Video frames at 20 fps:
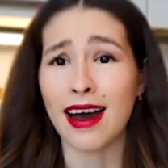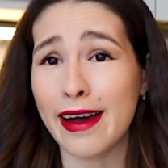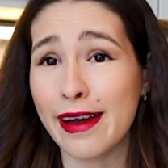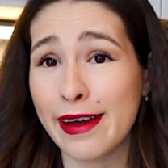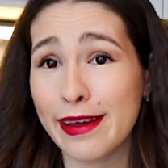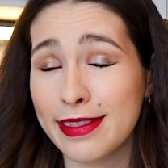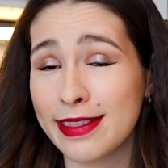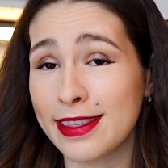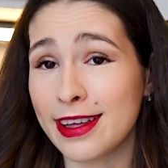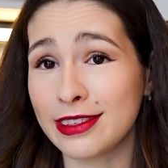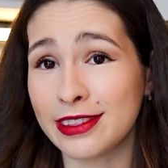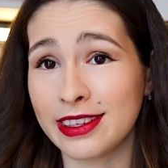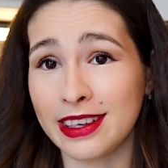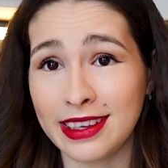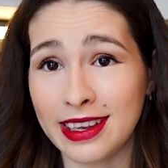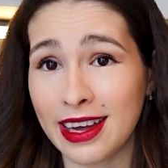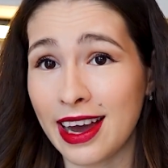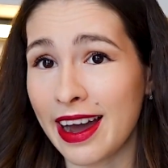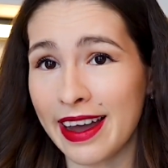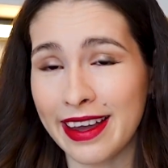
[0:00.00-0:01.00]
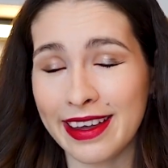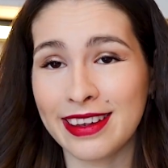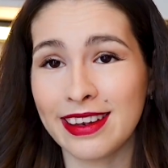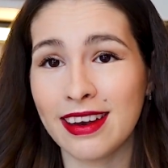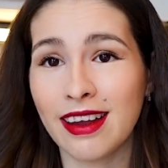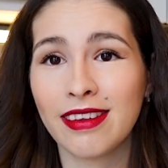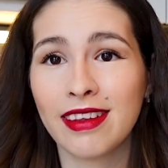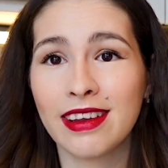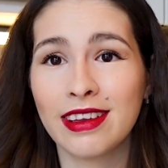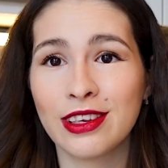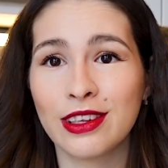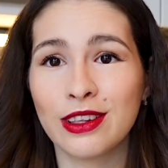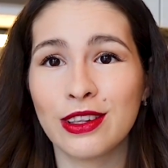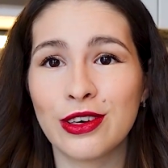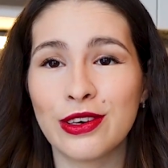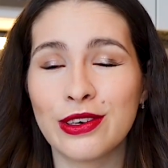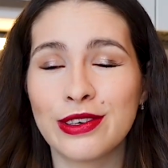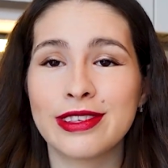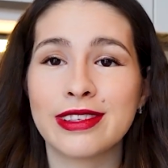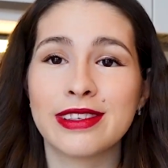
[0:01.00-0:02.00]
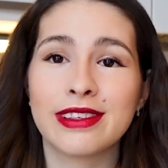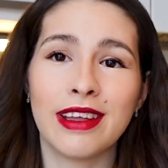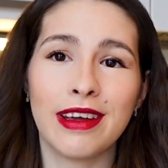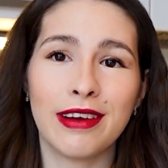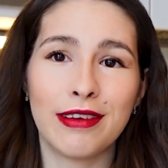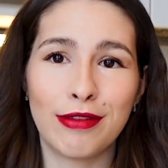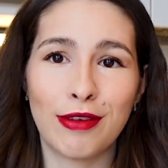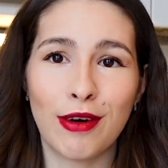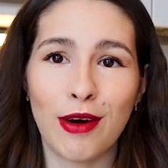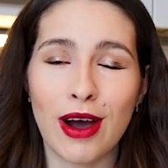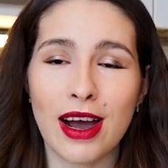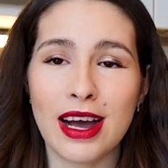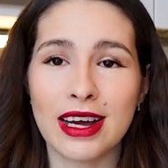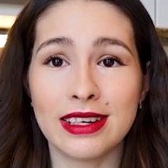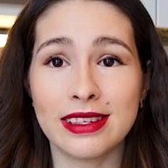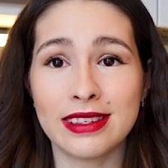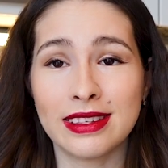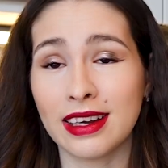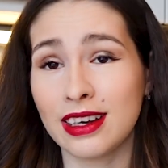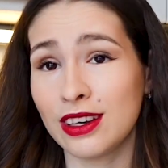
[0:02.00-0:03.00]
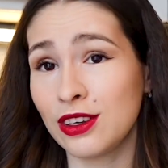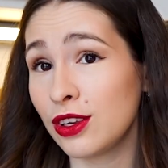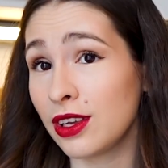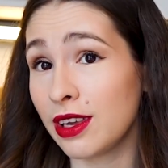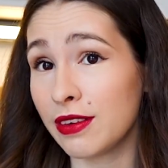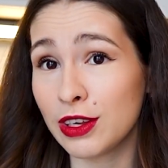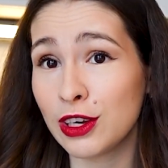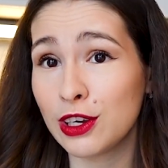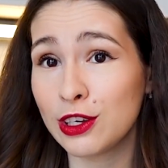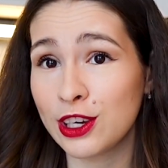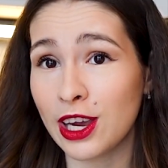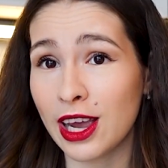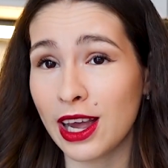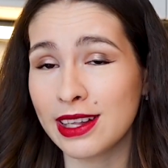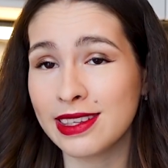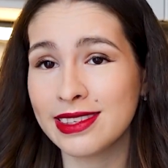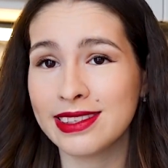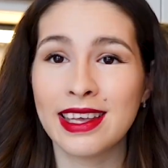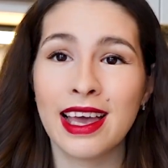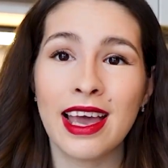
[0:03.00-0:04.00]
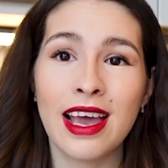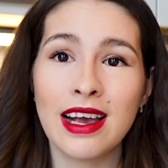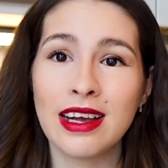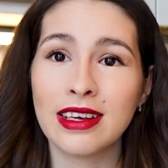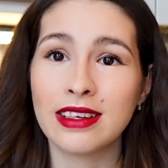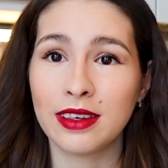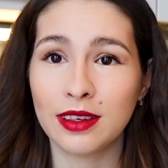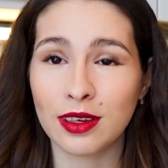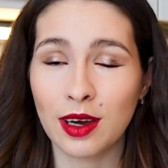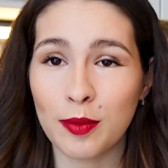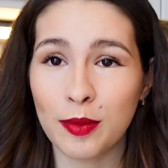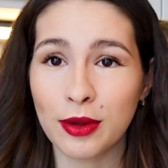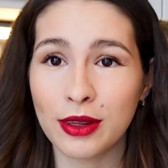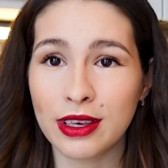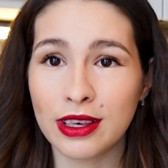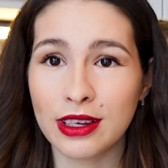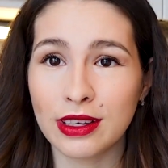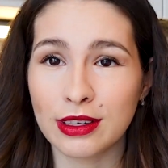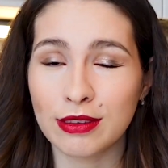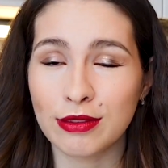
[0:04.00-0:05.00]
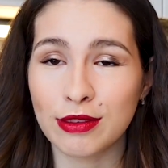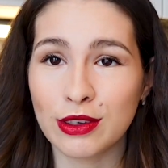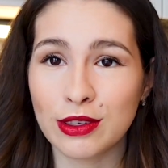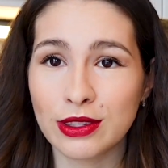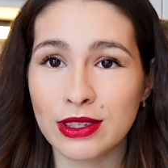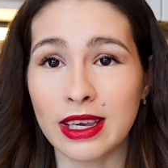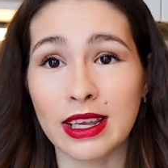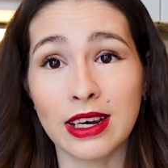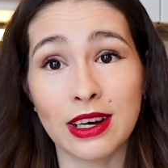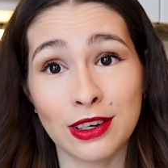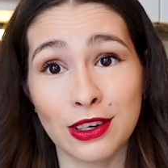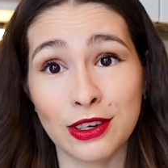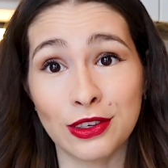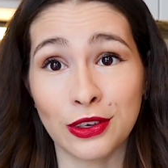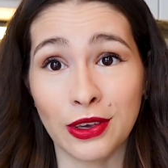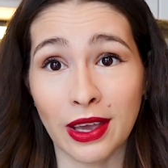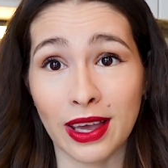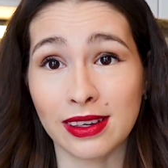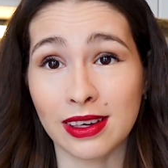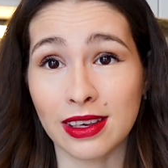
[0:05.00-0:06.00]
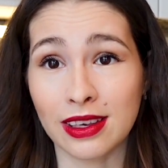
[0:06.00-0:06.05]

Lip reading: I felt that I had nothing to lose, therefore I decided to give it a chance. Did a couple interviews in order to get